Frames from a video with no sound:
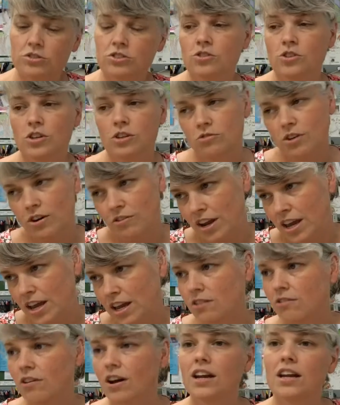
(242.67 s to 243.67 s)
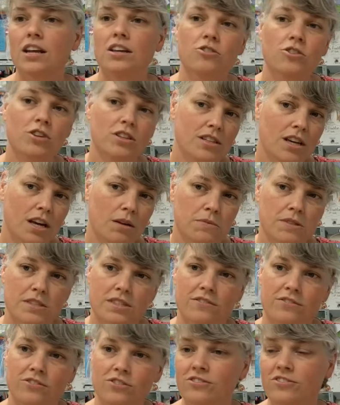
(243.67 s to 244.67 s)
you can handwrite it, you can type this
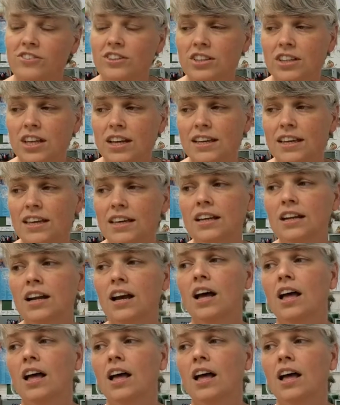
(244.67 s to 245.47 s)
if you feel like it.